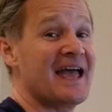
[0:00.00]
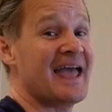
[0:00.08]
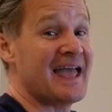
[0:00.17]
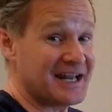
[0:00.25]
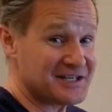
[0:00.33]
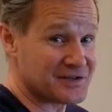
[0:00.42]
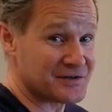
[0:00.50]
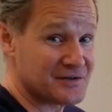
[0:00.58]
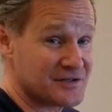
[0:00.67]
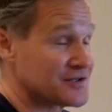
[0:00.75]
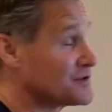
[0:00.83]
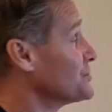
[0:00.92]

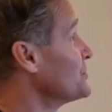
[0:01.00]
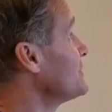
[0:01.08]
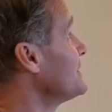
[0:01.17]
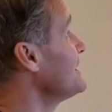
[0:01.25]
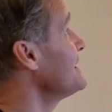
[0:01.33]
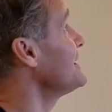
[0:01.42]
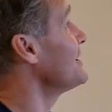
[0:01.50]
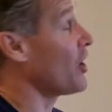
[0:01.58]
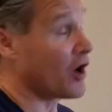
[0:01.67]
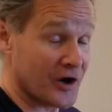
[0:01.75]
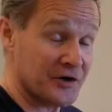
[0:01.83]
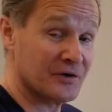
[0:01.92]
answers to the
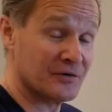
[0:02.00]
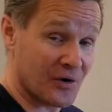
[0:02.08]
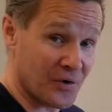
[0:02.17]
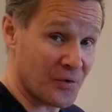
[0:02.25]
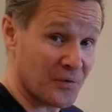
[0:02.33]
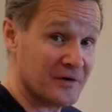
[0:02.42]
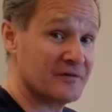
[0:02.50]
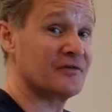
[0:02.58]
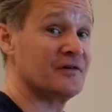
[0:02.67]
On Your Own for